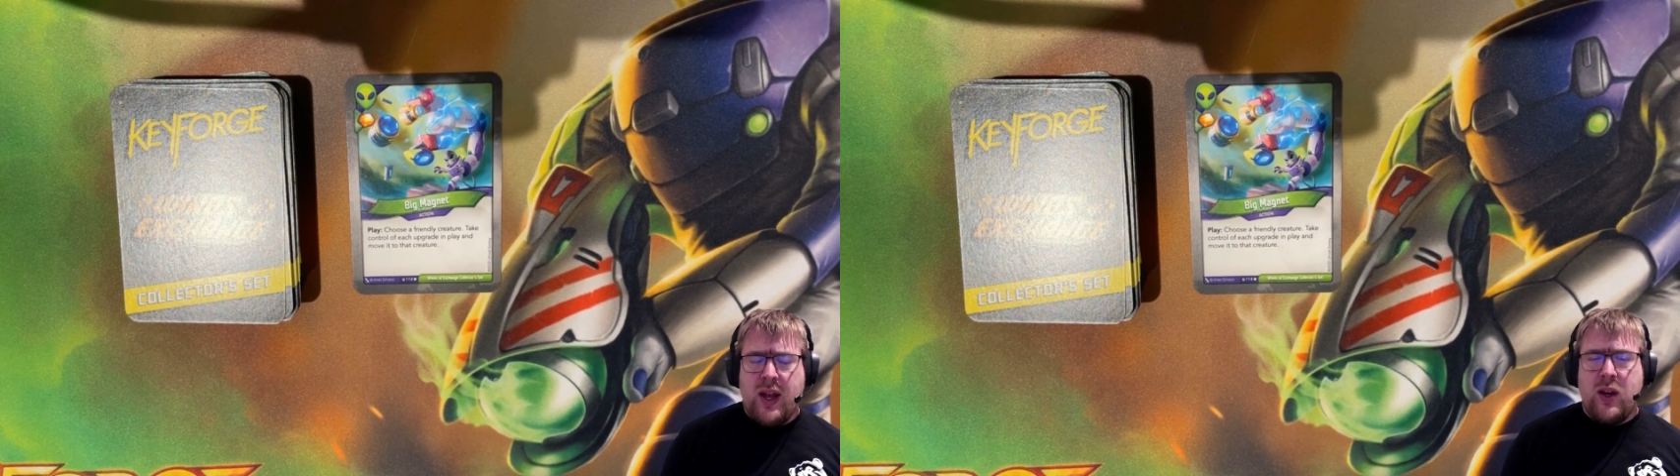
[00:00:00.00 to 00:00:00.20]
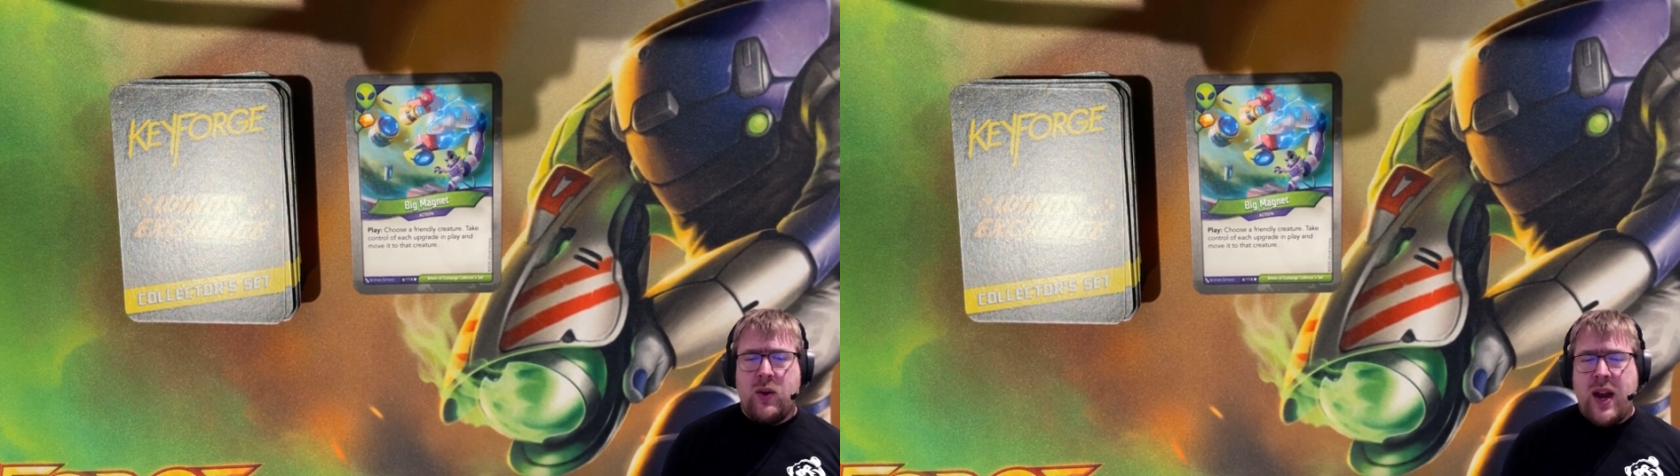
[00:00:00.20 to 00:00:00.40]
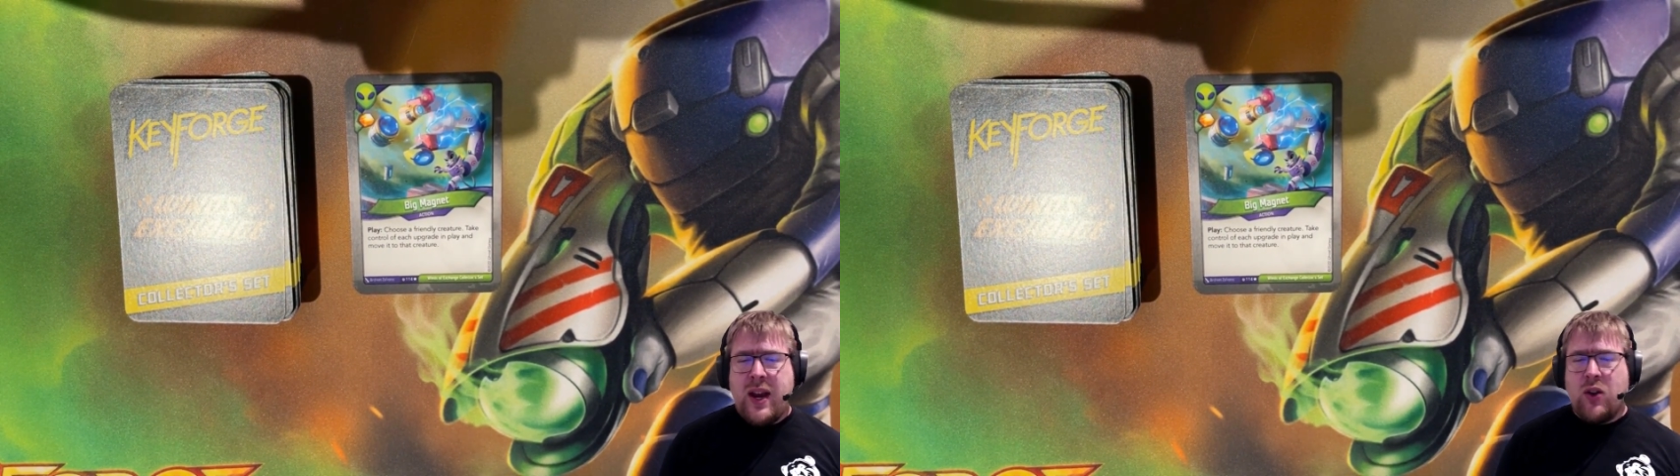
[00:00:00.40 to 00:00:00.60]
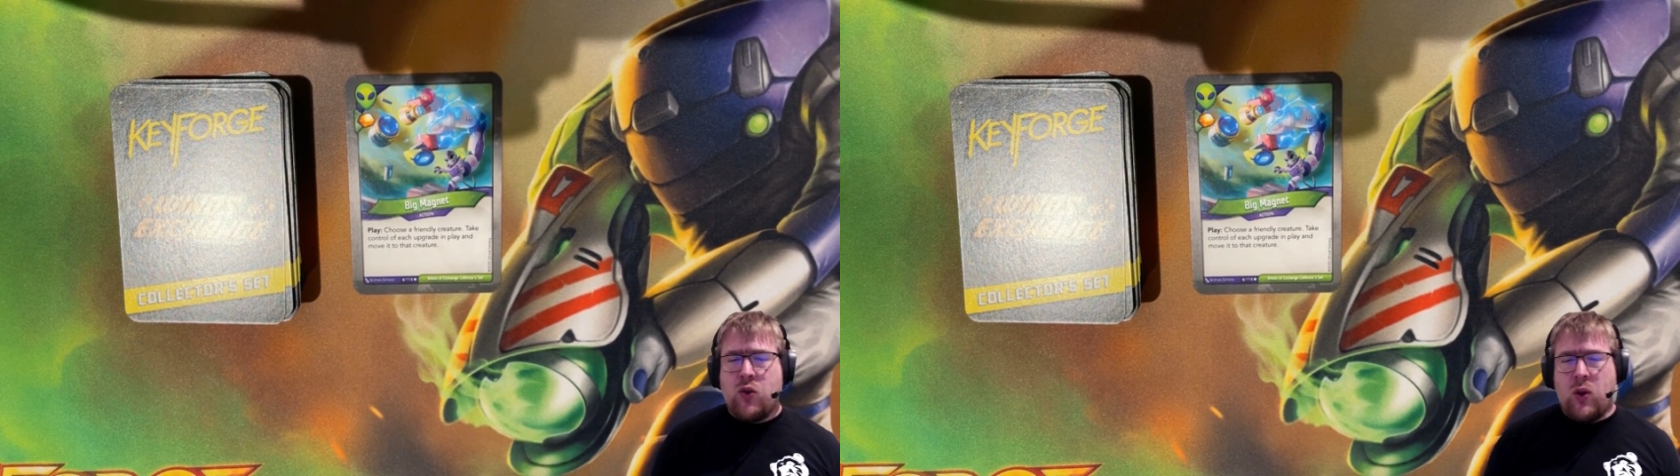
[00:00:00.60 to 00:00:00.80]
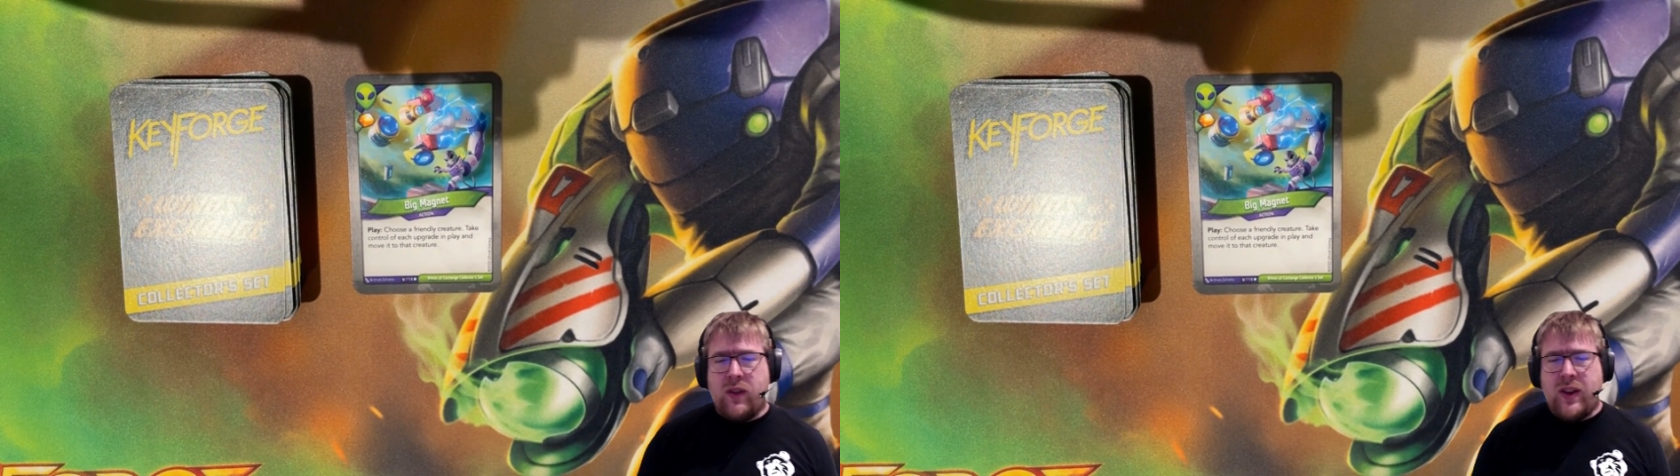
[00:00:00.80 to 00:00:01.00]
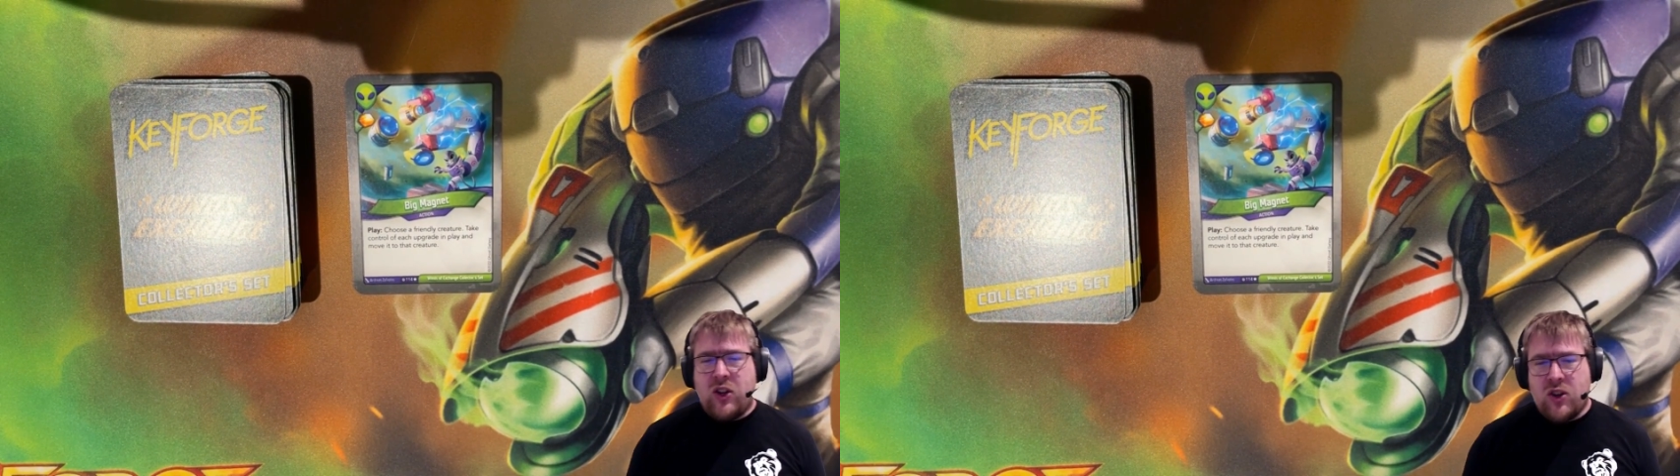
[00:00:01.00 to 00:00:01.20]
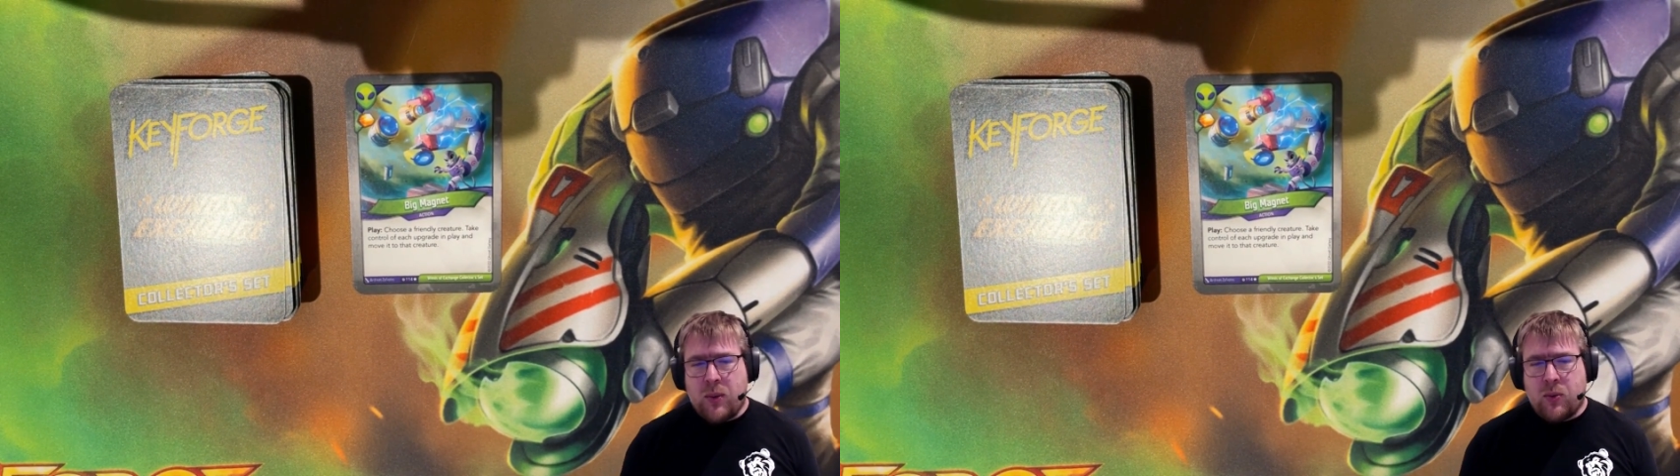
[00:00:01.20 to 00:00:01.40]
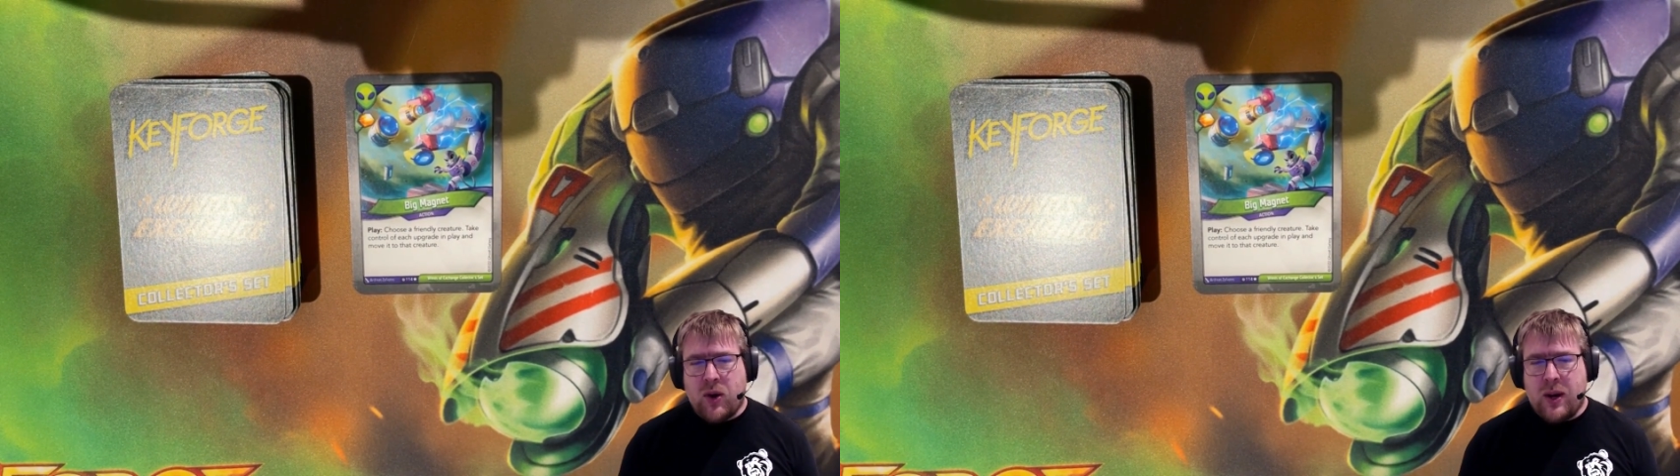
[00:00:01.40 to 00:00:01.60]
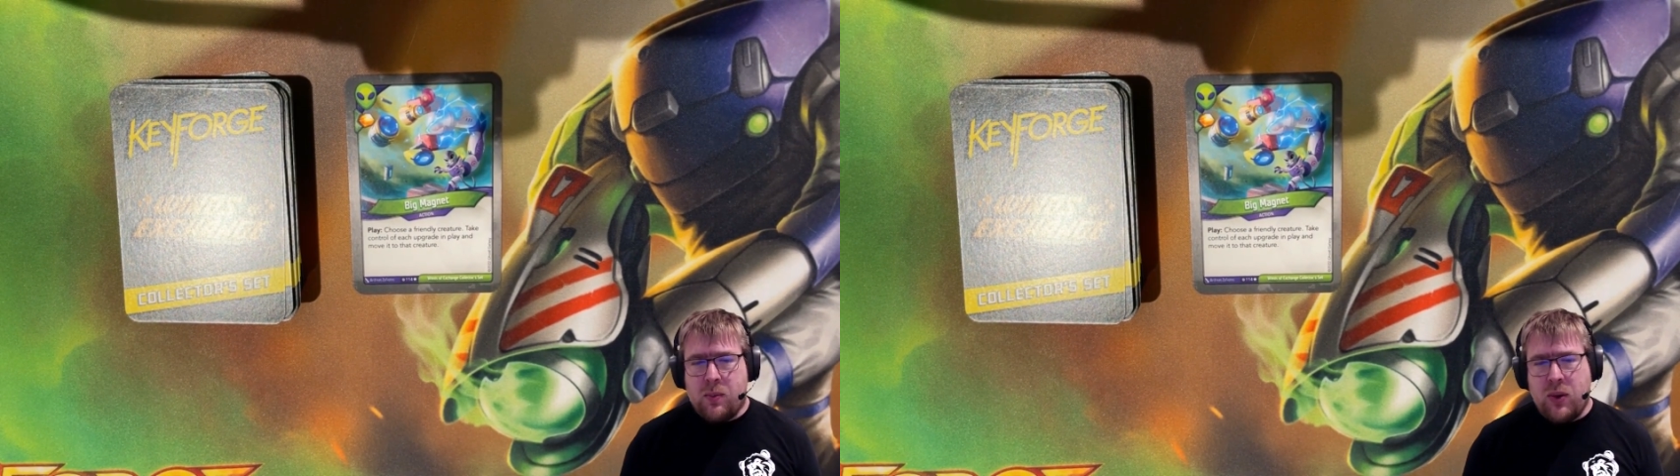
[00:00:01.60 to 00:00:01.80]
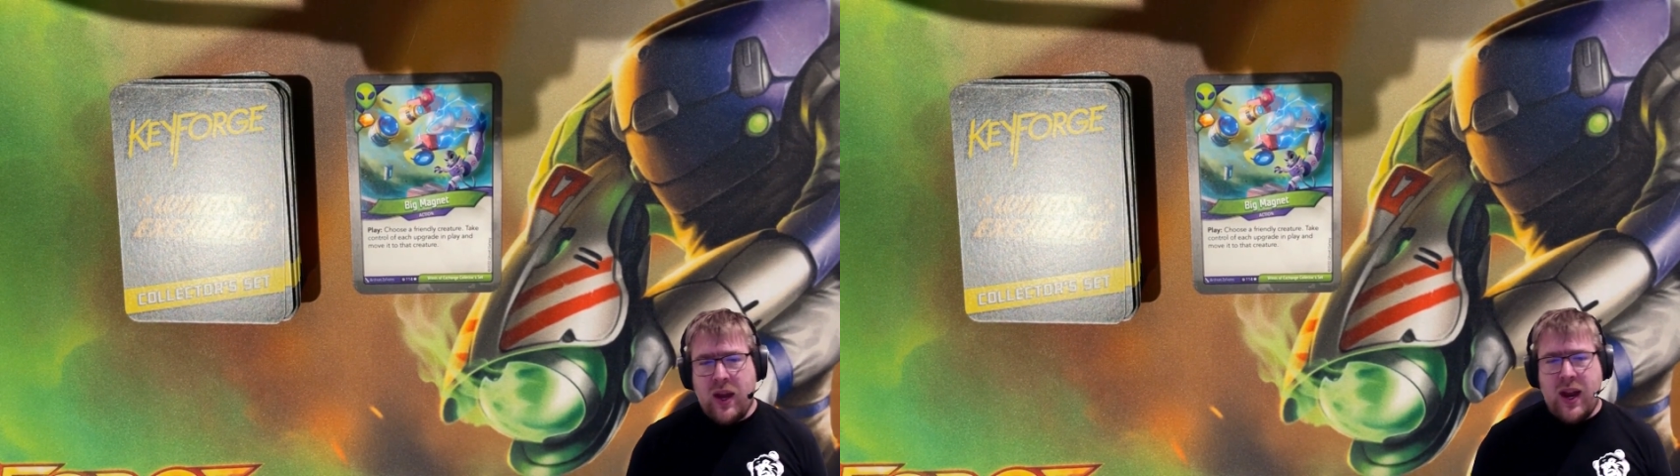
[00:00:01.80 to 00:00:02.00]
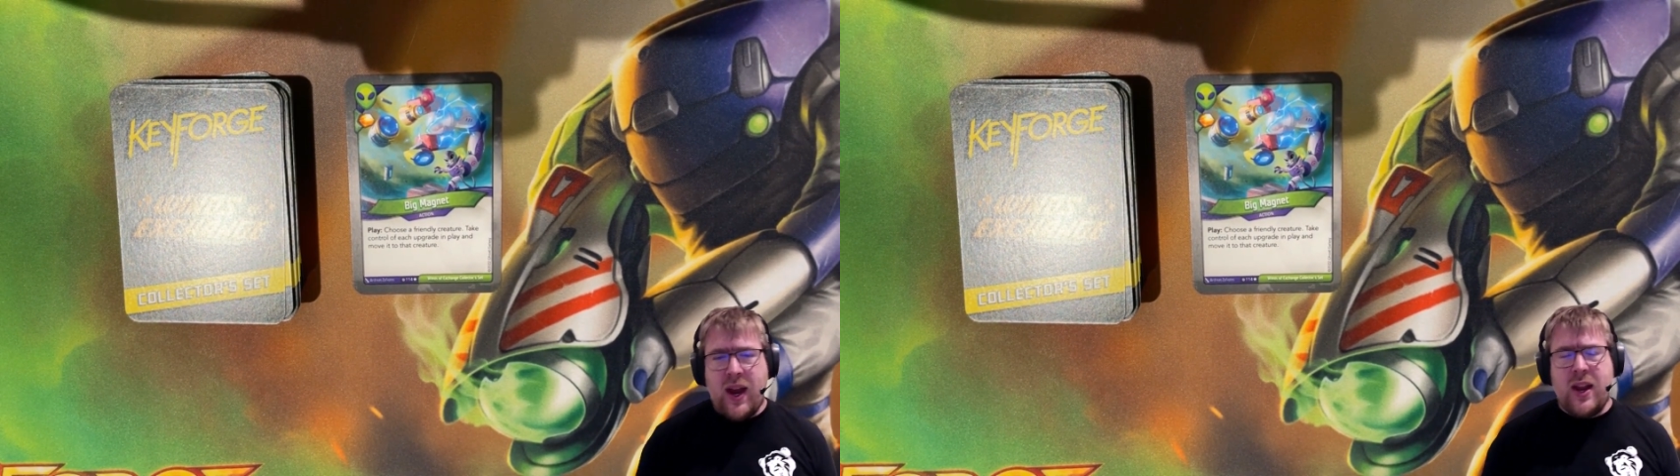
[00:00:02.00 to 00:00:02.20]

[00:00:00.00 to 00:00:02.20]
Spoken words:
You take control of each upgrade in play,